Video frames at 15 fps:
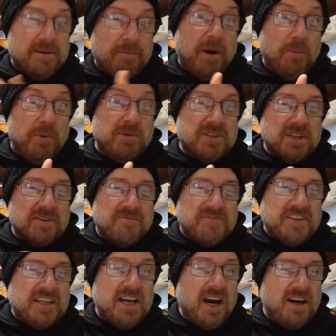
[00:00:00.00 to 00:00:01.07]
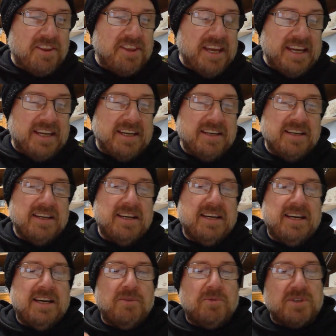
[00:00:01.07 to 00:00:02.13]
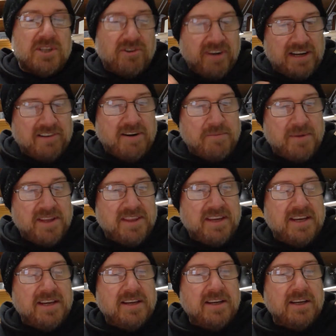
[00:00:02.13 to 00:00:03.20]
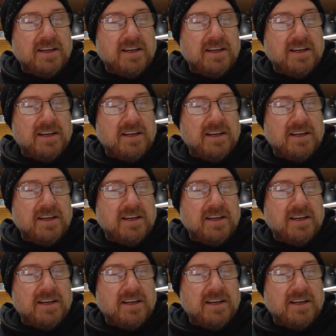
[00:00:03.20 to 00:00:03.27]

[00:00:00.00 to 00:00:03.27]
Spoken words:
I will do. Karthik was the great-grandmother